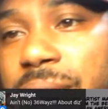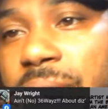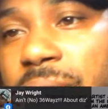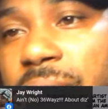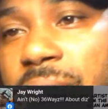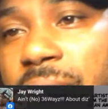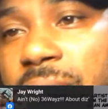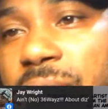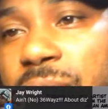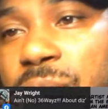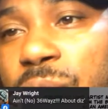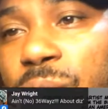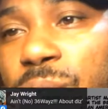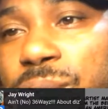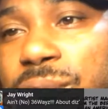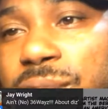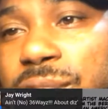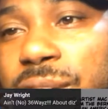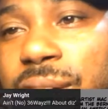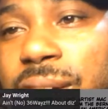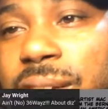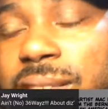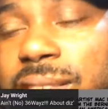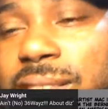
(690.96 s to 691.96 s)
Ain't no
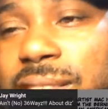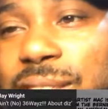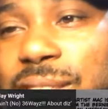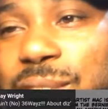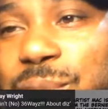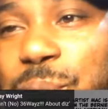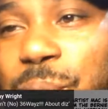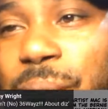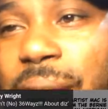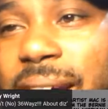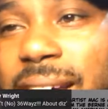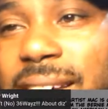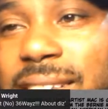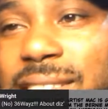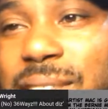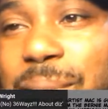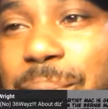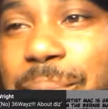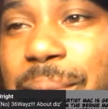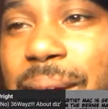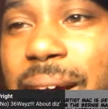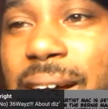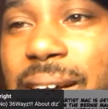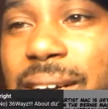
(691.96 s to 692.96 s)
36 ways
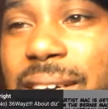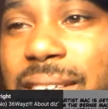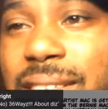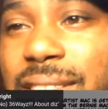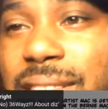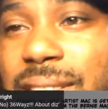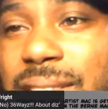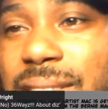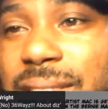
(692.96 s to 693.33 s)
about it.